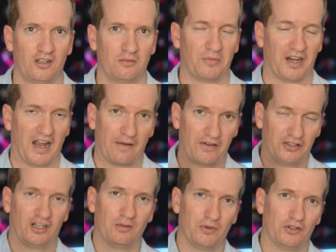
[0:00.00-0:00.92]
but every
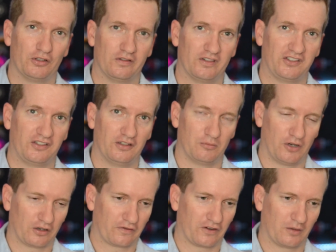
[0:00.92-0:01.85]
time you do this, your
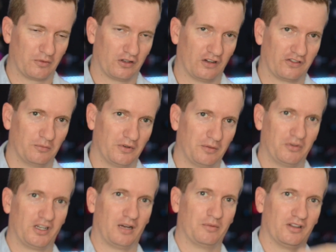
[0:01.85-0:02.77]
microfiber cloths will be
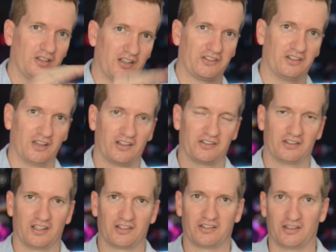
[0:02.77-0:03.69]
becoming less and less and
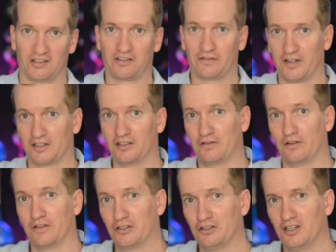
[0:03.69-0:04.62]
less and less effective
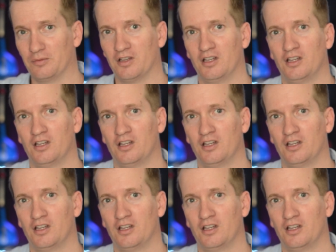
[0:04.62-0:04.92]
over time.